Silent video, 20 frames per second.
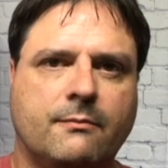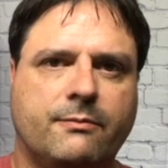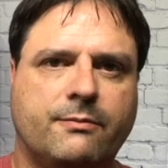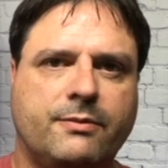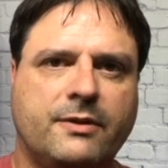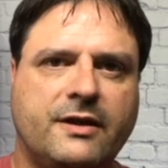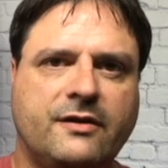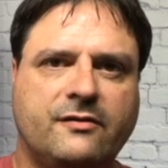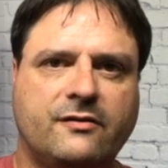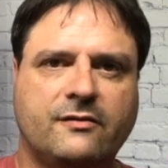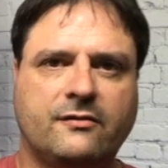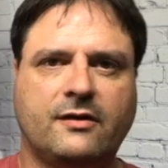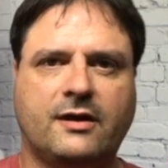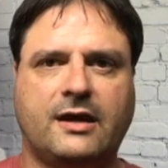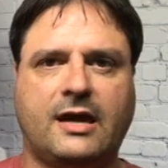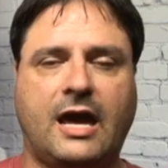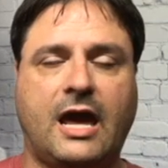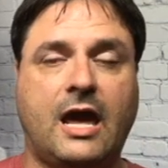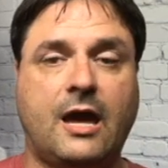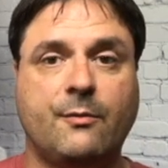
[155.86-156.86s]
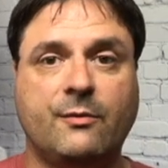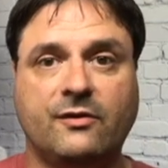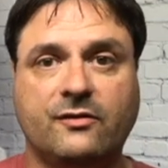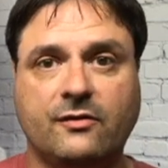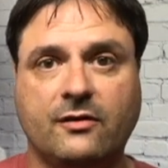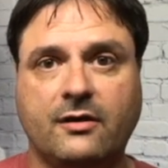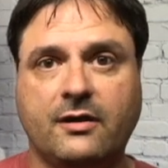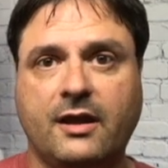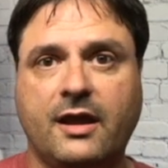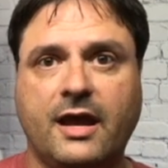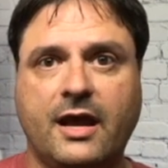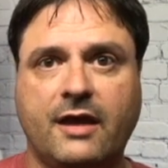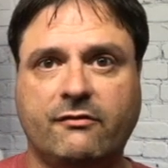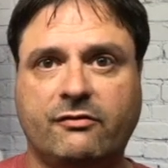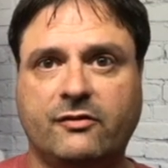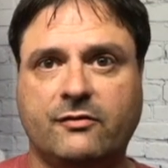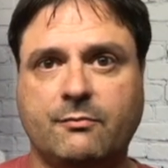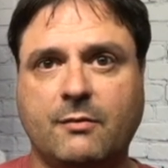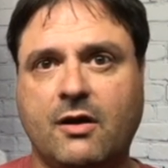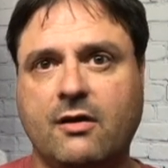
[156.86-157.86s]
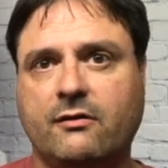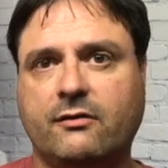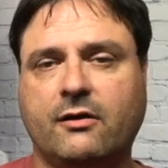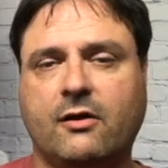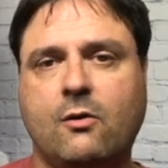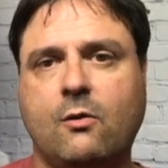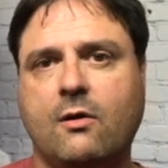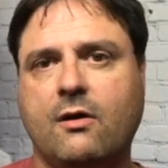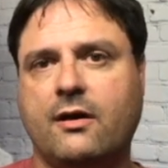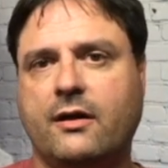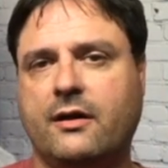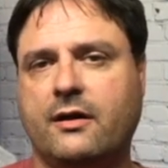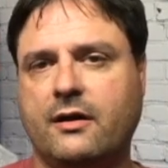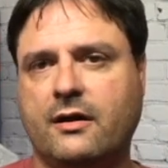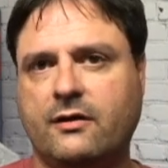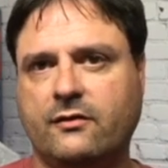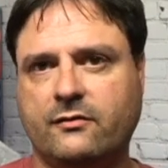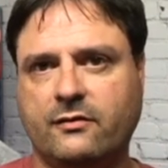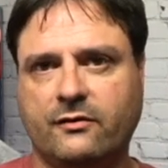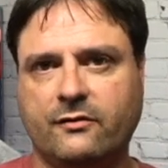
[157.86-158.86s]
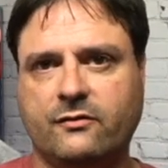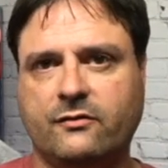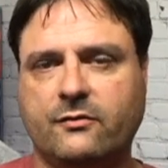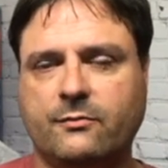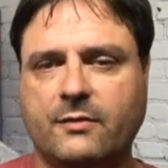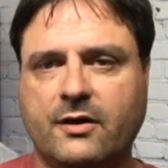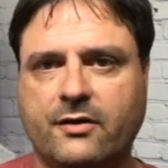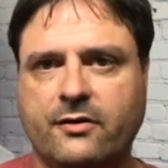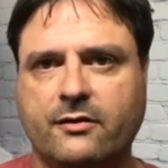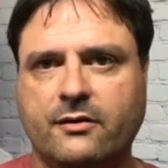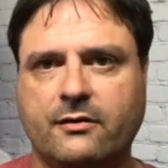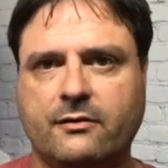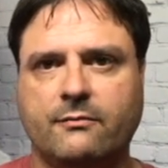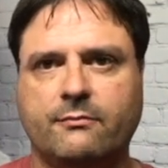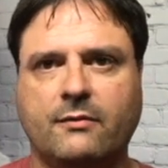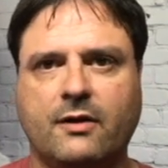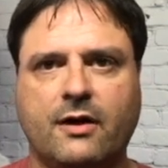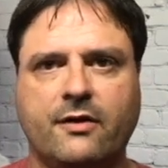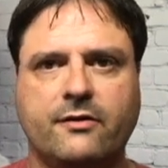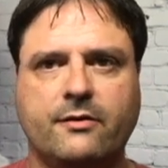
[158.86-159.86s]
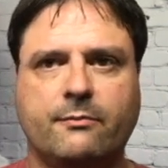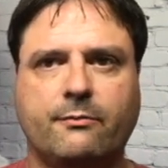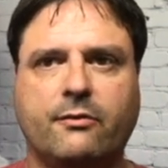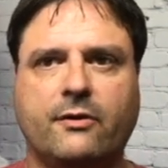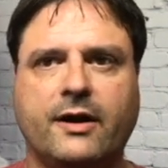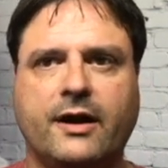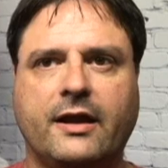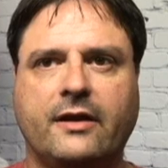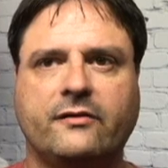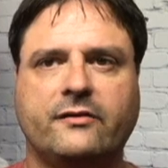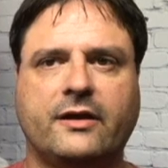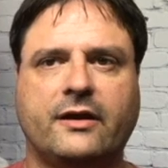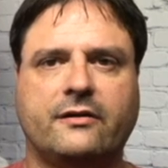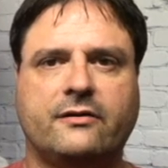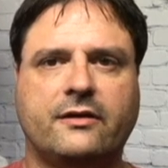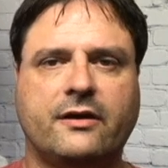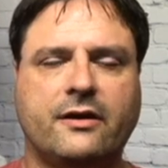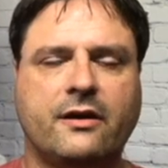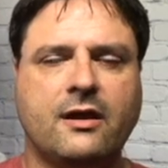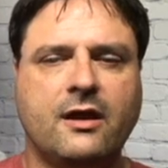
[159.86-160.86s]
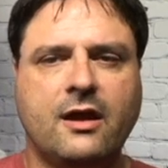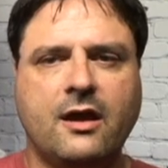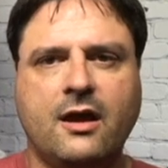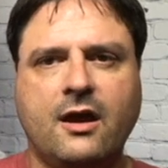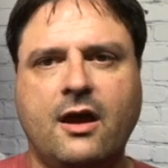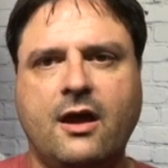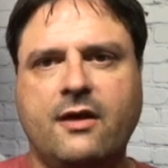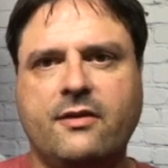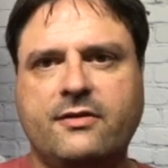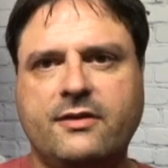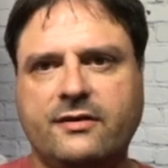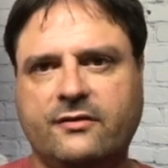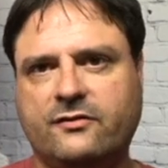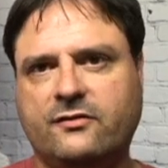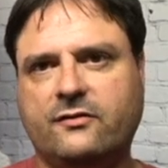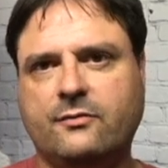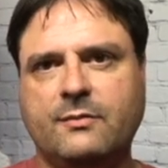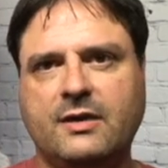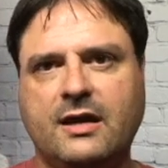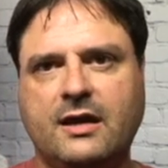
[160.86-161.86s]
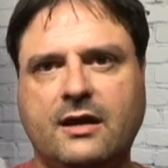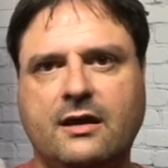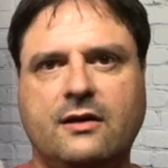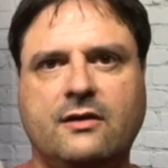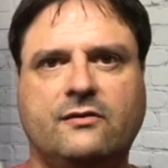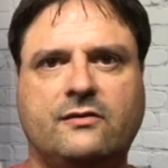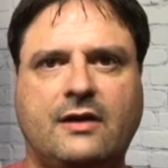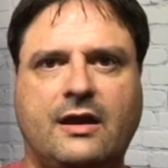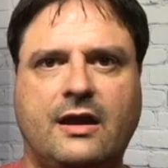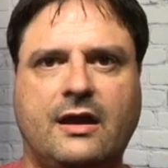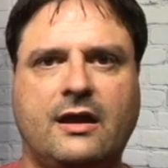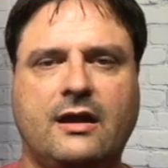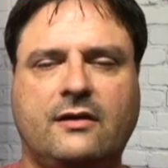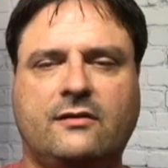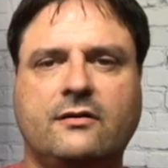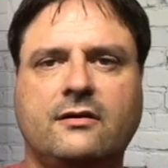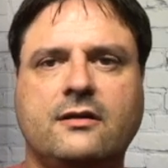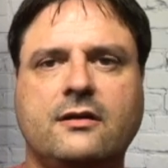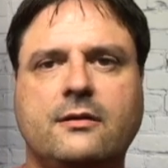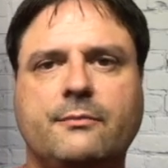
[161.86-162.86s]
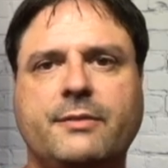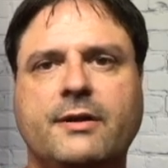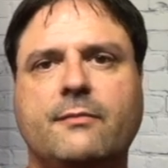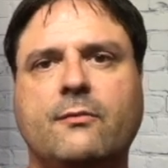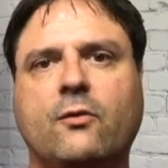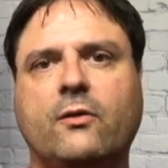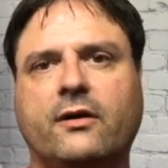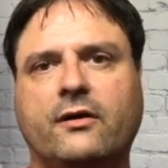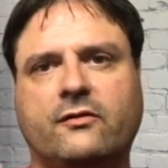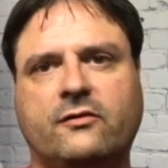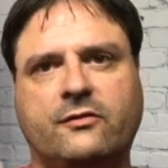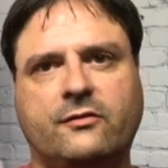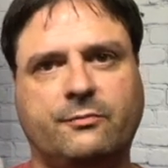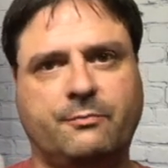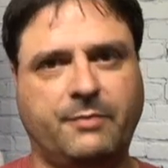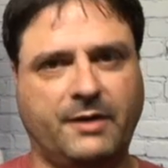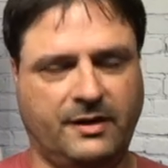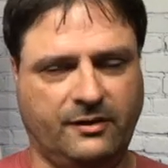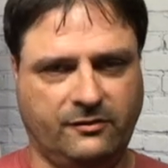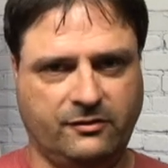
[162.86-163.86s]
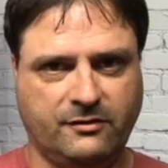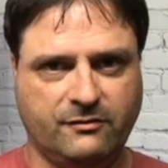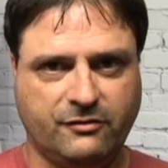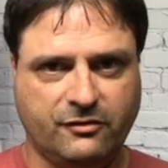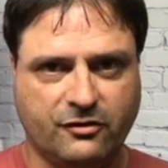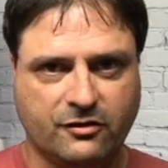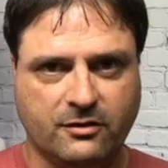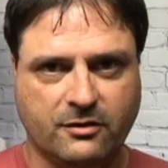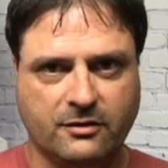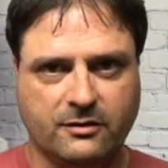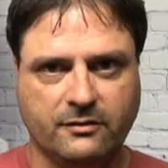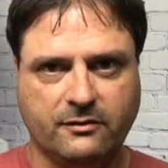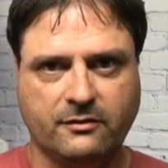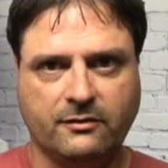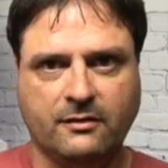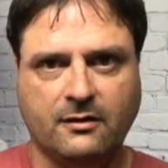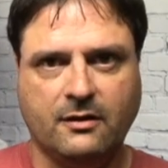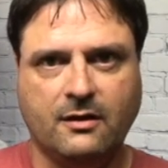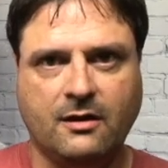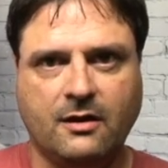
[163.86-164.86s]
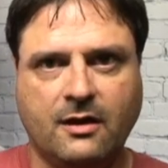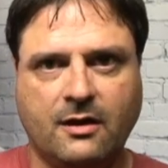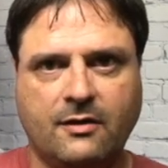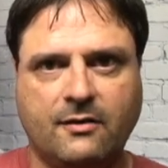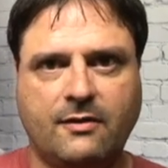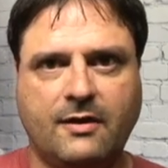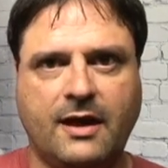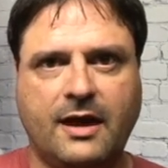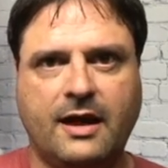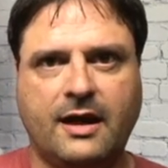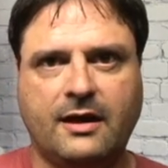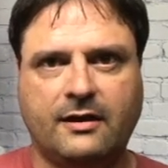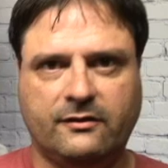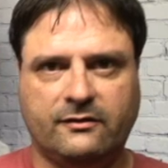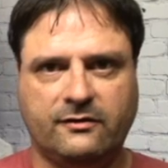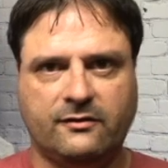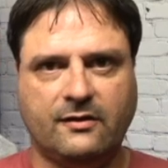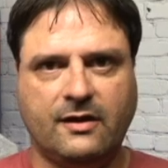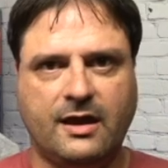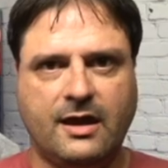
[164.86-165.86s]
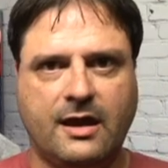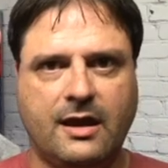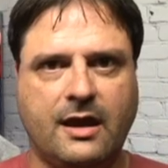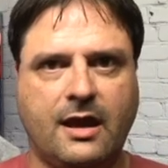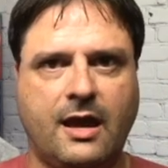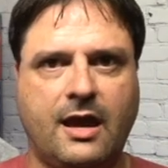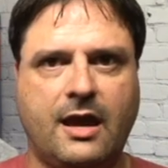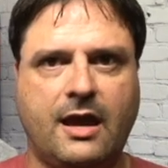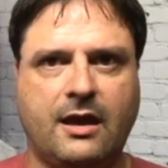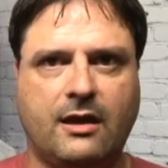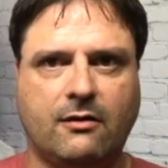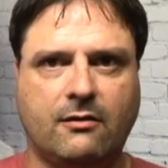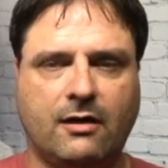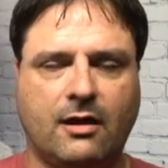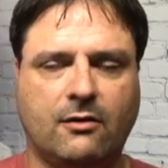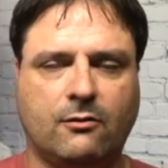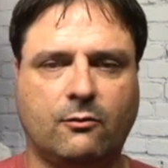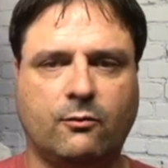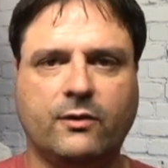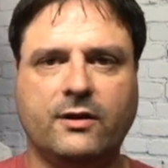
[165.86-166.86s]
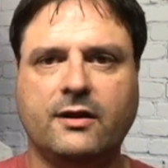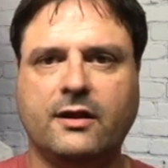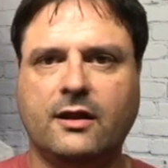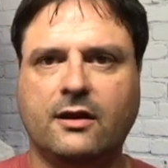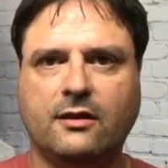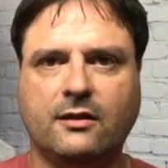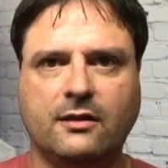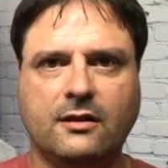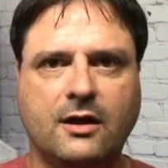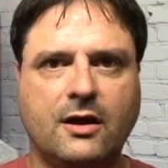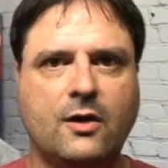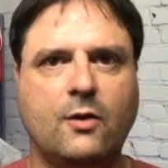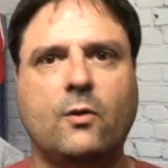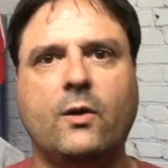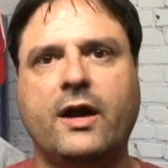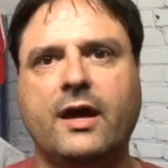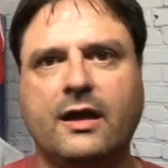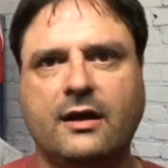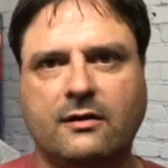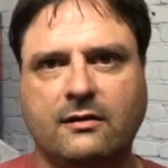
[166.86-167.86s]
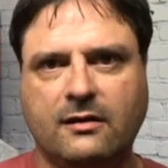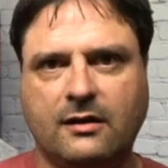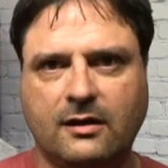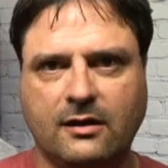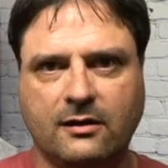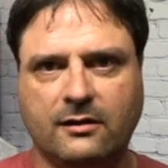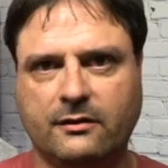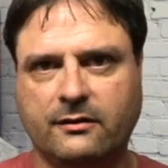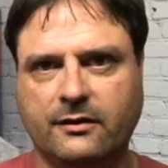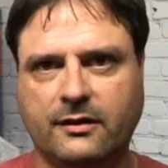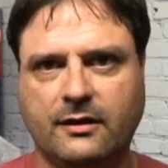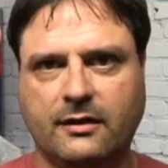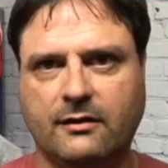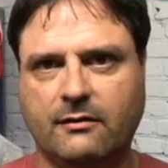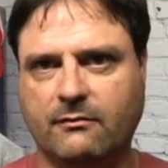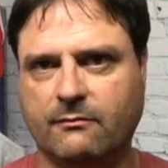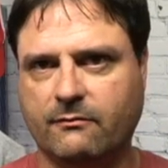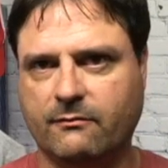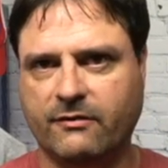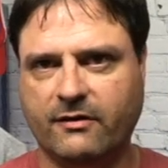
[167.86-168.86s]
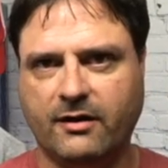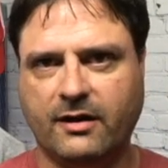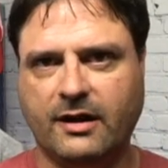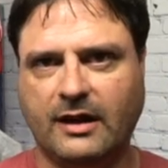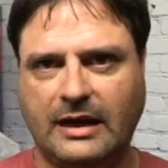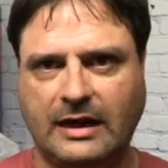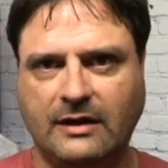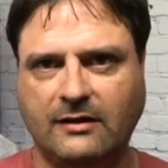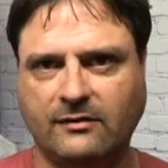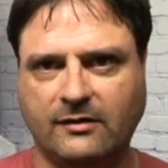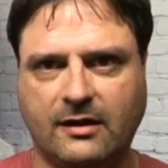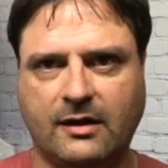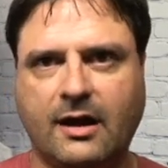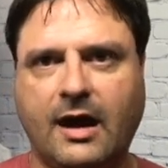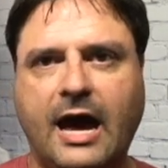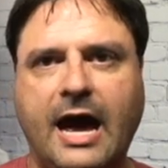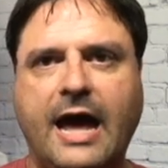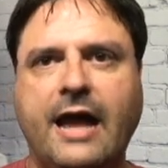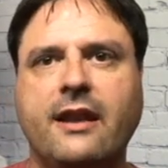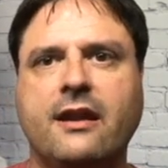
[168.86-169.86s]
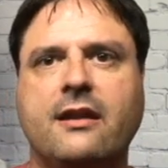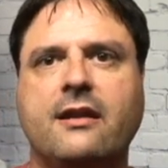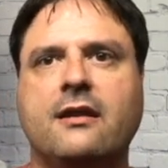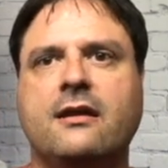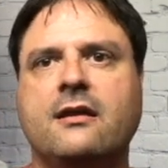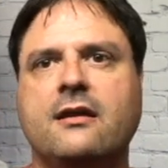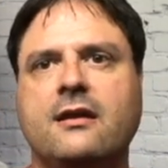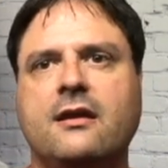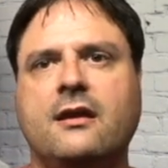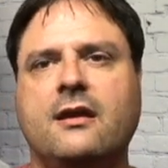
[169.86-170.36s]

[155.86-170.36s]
Places like Amazon have smaller quantities. There's some other brands out there. This to me is it's a little bit more expensive shirt than say a really low-end Gildan, very easy cotton,